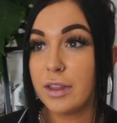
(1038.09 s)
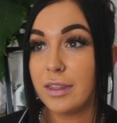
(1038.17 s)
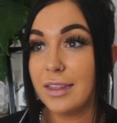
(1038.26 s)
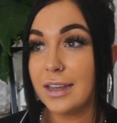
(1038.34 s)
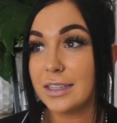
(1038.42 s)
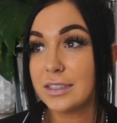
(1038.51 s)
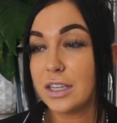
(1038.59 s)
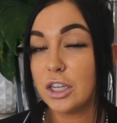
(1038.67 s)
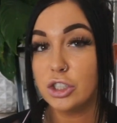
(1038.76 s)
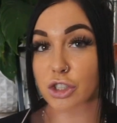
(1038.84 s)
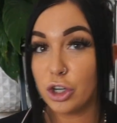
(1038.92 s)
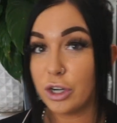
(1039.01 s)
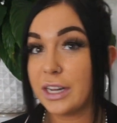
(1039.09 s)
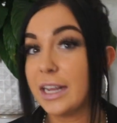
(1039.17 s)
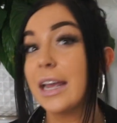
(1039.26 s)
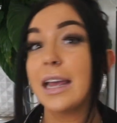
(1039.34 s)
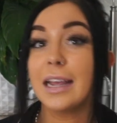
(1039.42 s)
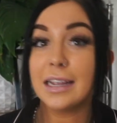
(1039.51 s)
This
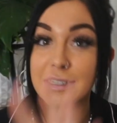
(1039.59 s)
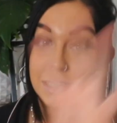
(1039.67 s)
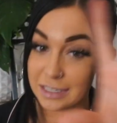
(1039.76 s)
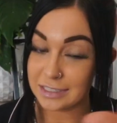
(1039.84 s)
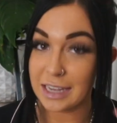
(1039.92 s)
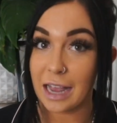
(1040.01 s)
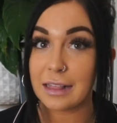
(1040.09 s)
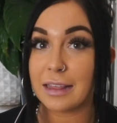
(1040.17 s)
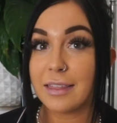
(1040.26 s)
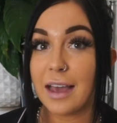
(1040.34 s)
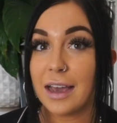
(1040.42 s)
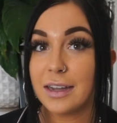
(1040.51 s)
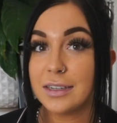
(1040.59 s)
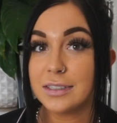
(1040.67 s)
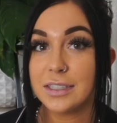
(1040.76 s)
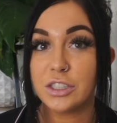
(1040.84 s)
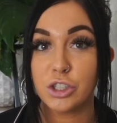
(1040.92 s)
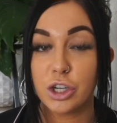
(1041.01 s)
journey is exactly that. It is
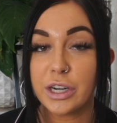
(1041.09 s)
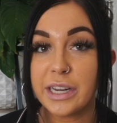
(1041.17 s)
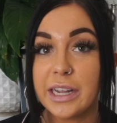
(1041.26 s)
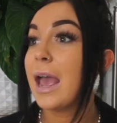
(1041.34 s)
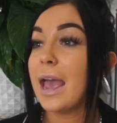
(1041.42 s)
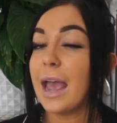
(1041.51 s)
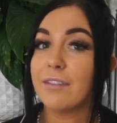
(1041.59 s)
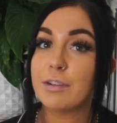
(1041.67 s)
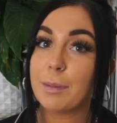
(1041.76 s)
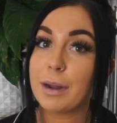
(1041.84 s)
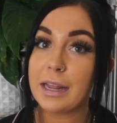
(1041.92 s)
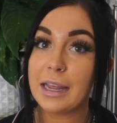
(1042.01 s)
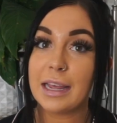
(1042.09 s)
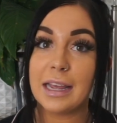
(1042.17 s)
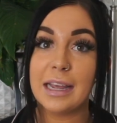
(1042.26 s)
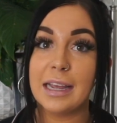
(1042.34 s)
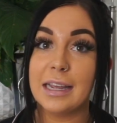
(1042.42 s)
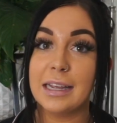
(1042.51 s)
a journey. Everybody
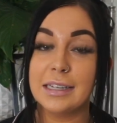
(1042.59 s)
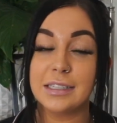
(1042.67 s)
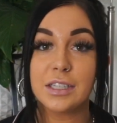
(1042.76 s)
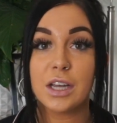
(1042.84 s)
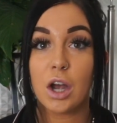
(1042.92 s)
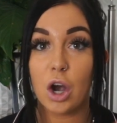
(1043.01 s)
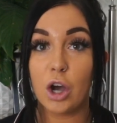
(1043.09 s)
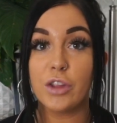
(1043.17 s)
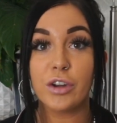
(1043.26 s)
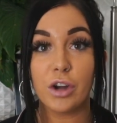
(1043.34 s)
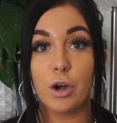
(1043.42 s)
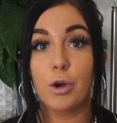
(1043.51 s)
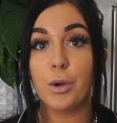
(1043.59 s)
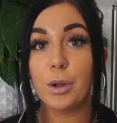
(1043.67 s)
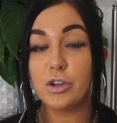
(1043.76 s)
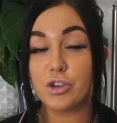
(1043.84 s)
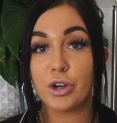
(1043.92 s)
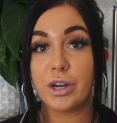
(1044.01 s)
is on their
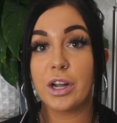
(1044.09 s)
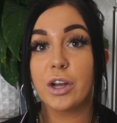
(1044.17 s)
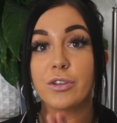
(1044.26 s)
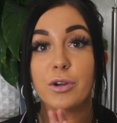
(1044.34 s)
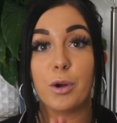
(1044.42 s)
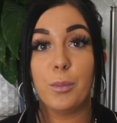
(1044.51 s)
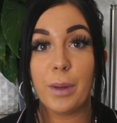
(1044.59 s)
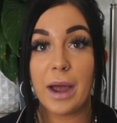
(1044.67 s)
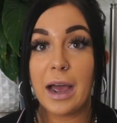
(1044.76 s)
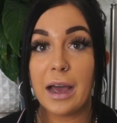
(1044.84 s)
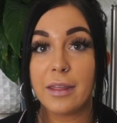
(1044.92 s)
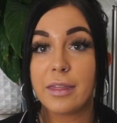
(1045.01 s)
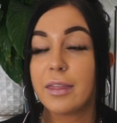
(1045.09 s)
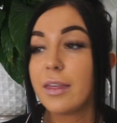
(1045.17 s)
own journey, on their own path,